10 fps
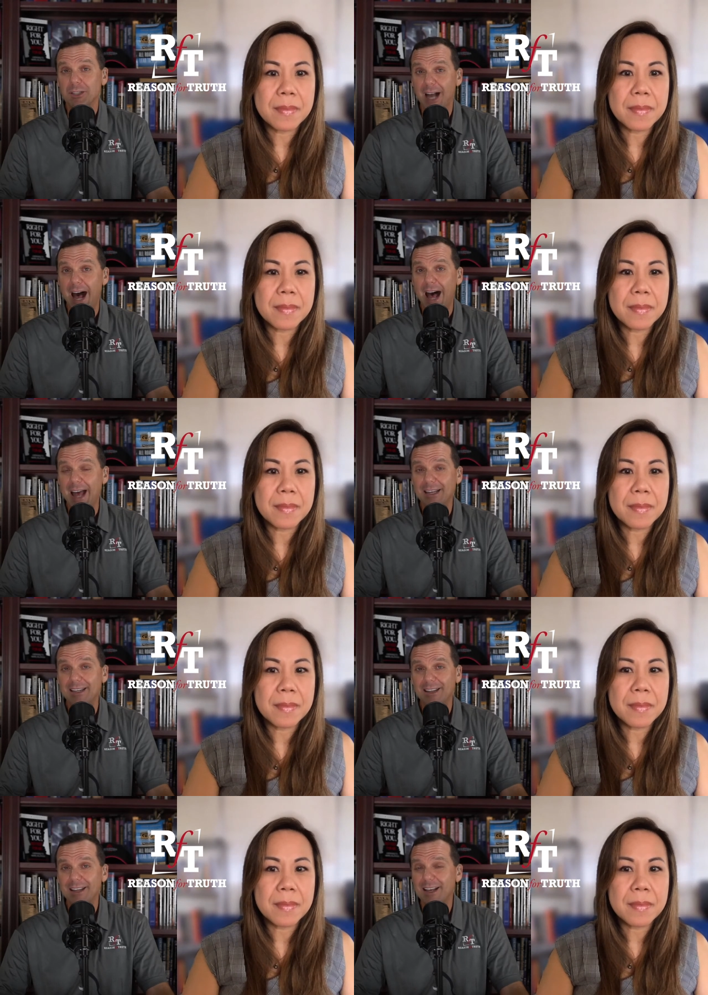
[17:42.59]
Speaker 1: God?
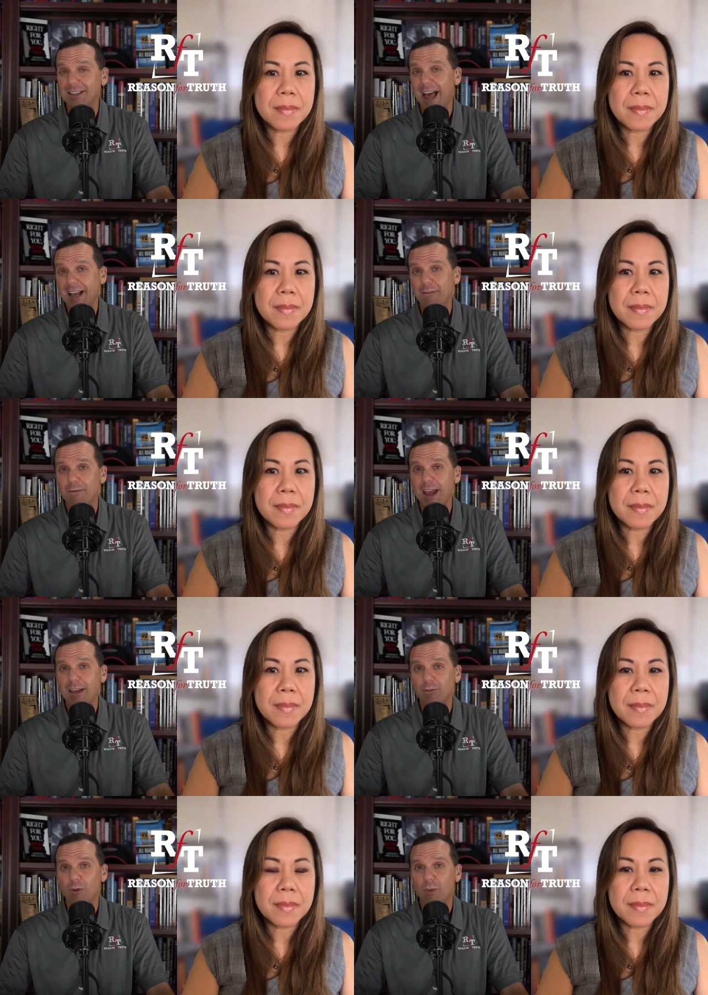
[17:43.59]
Do you think it lack of
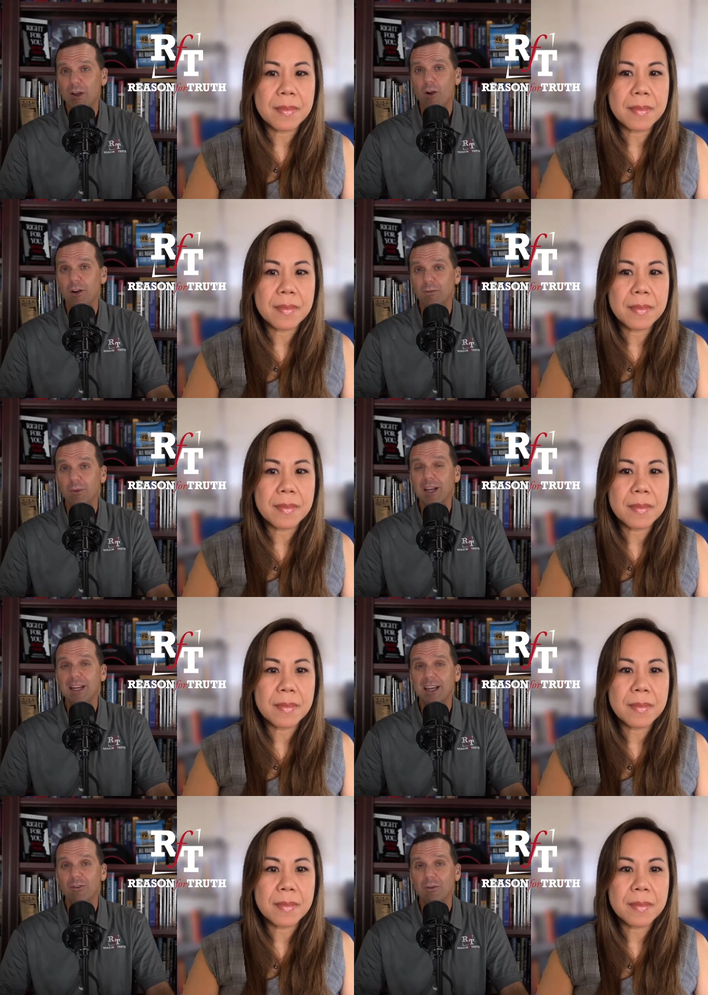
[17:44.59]
faith, or we aren't
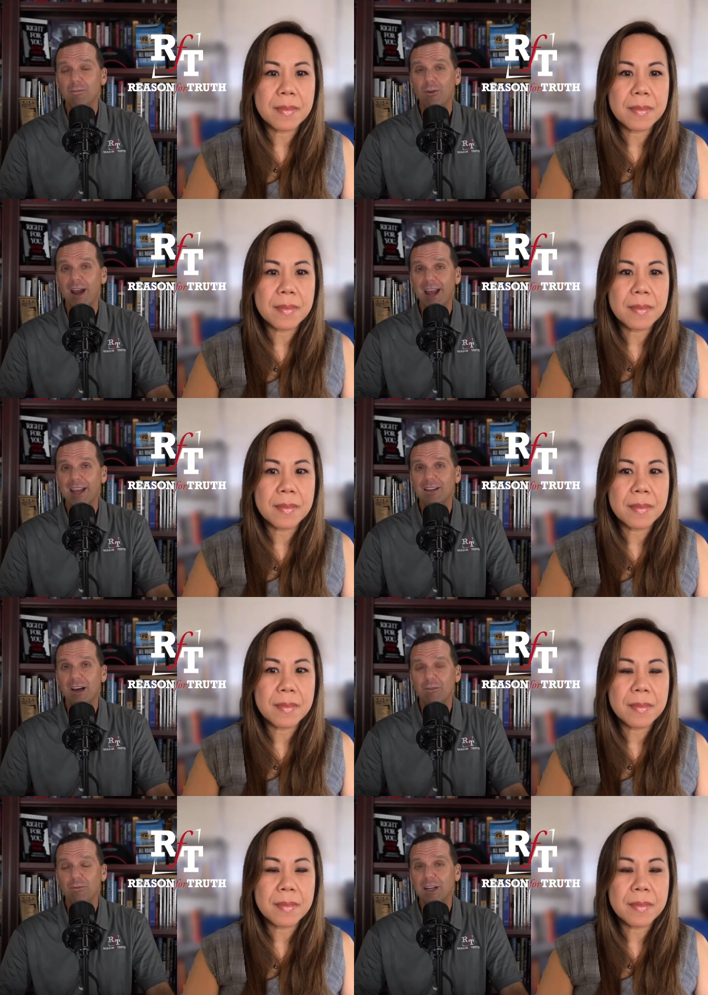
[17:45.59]
reading or praying
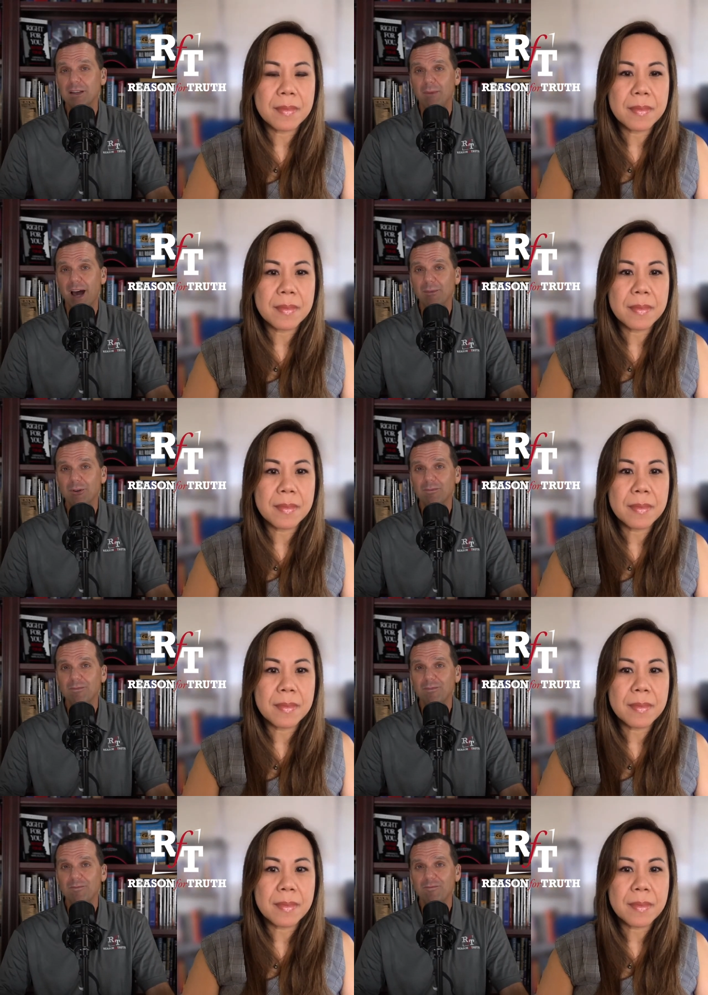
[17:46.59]
enough, reading the Bible?
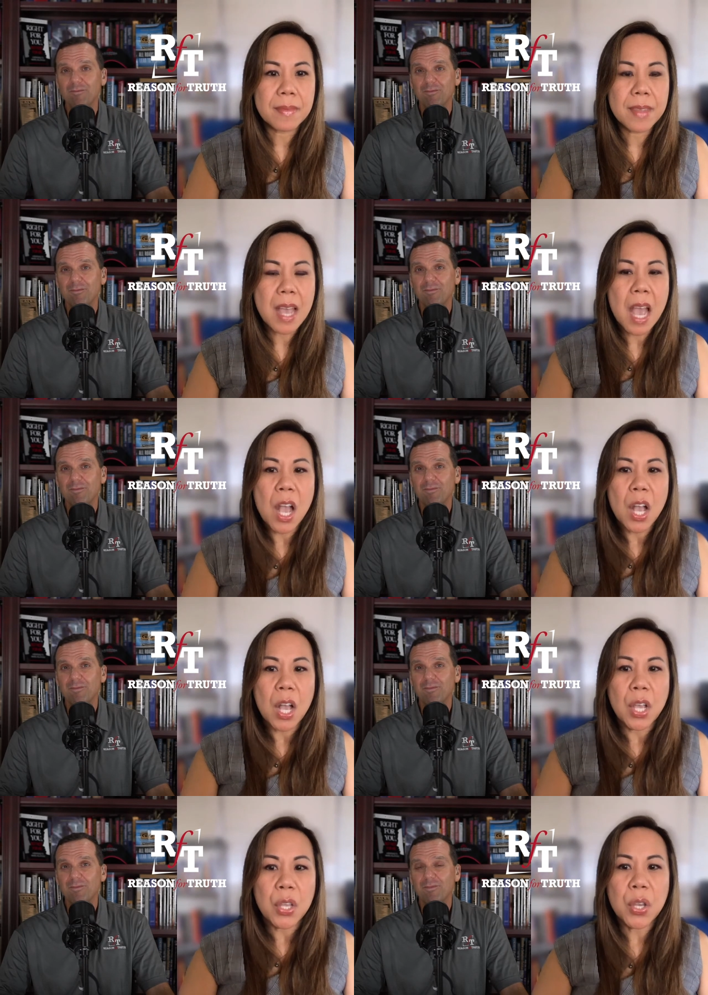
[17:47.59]

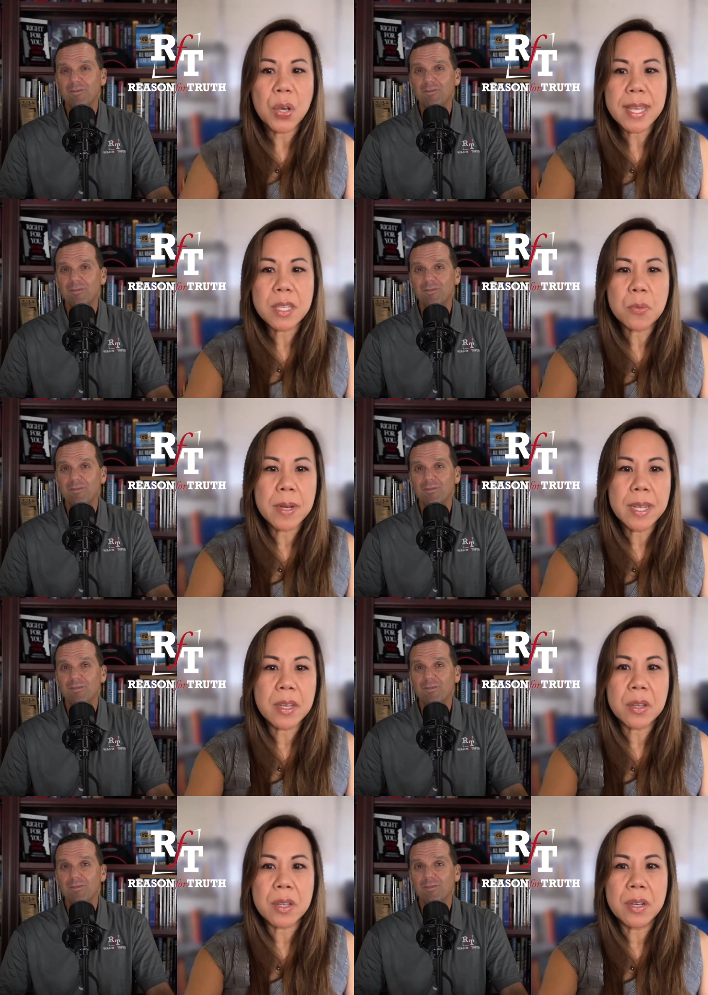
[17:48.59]
Speaker 2: You know, that's a
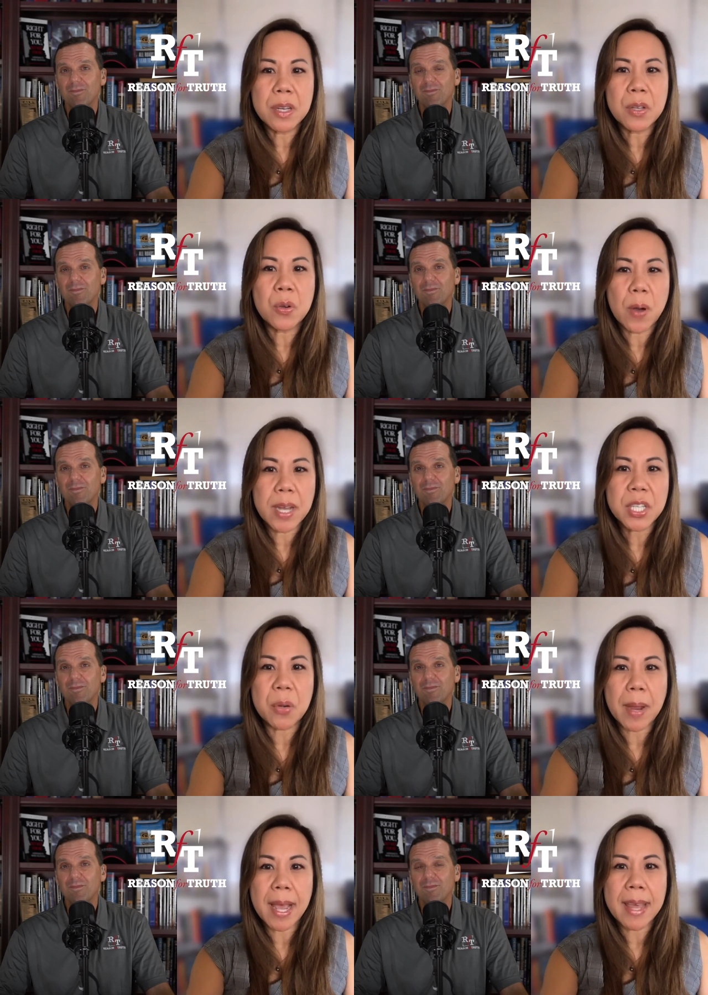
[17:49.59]
really good, good
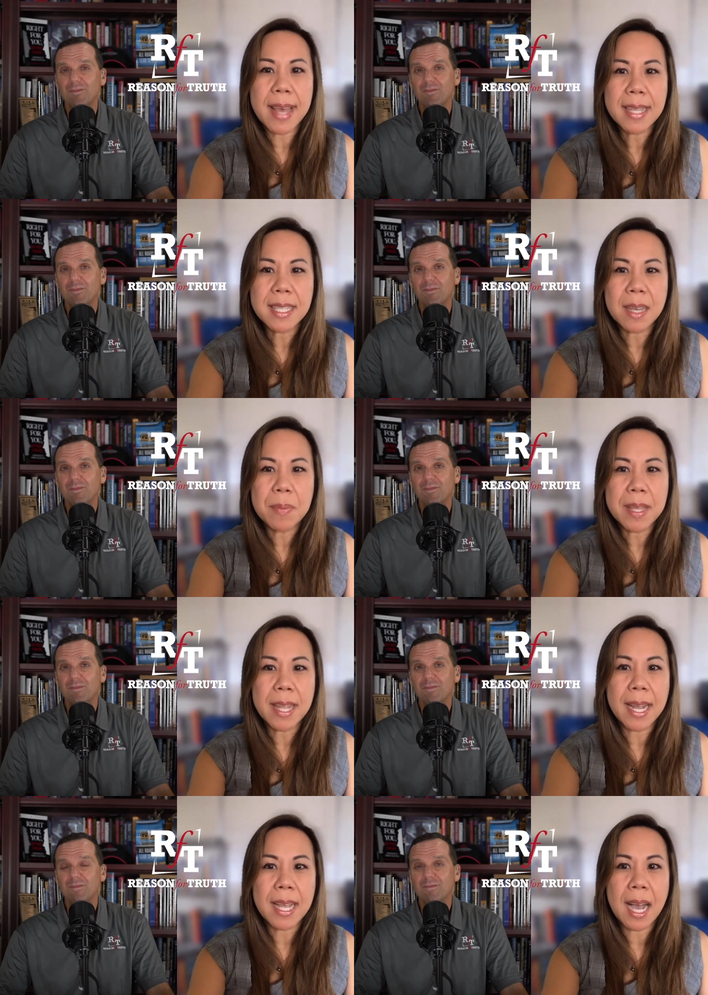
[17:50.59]
question, right? And that's something
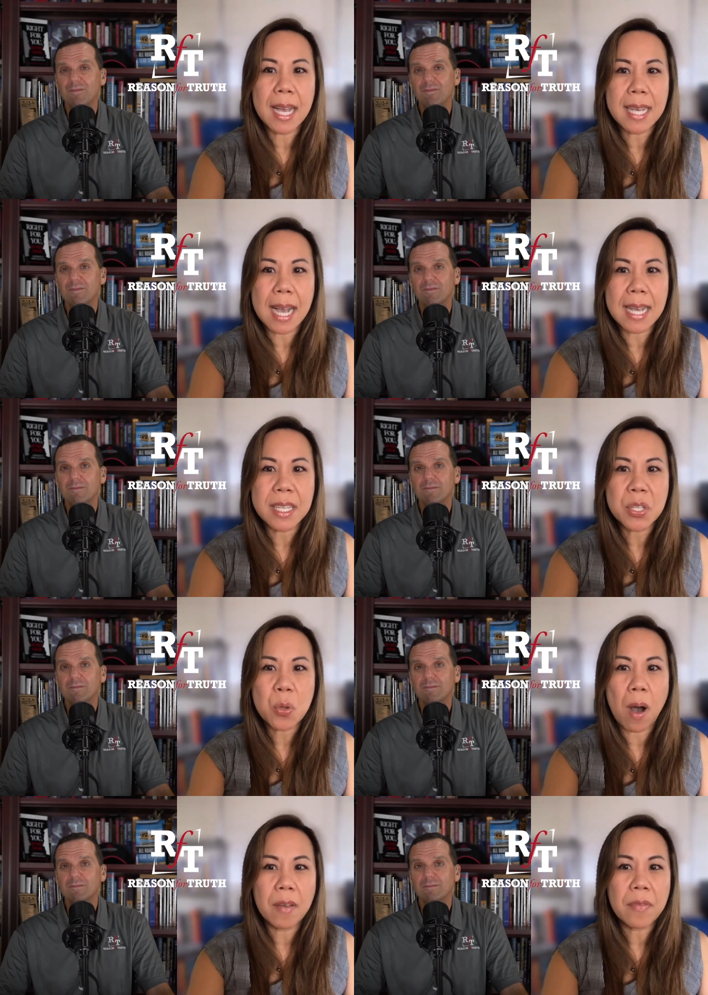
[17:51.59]
that I, I, I see
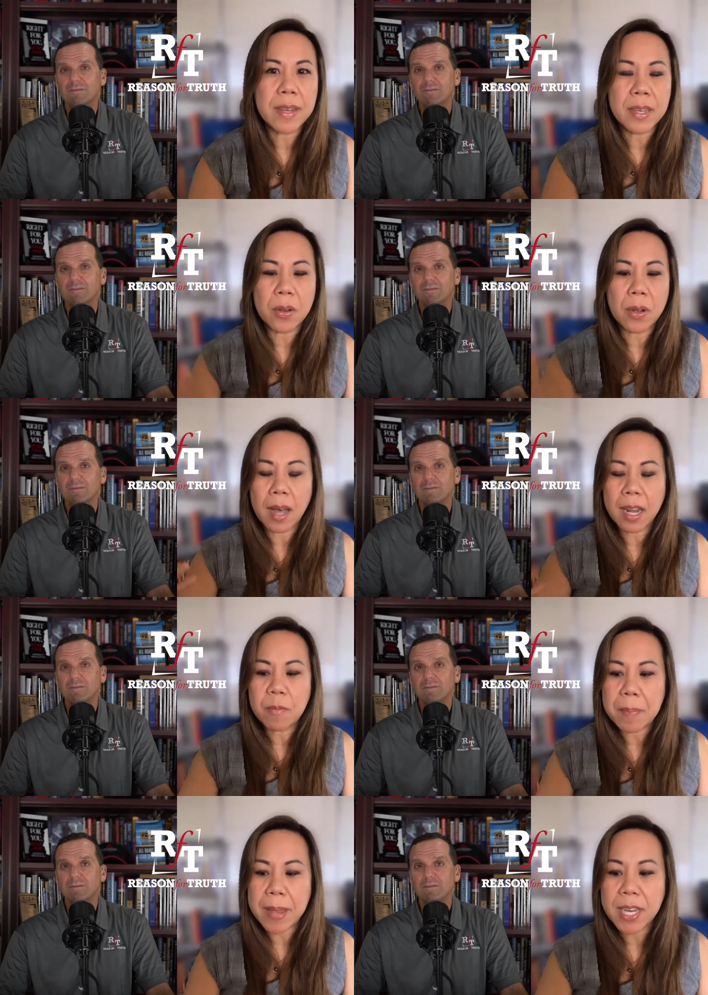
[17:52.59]
so often. You know, a lot
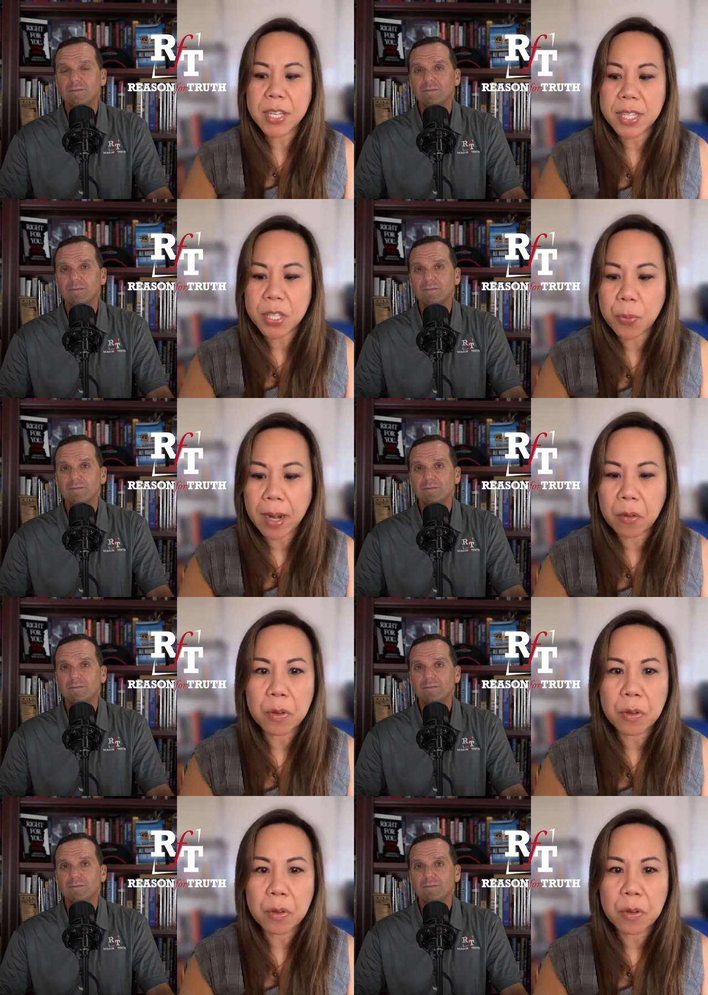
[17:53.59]
of my patients, right, are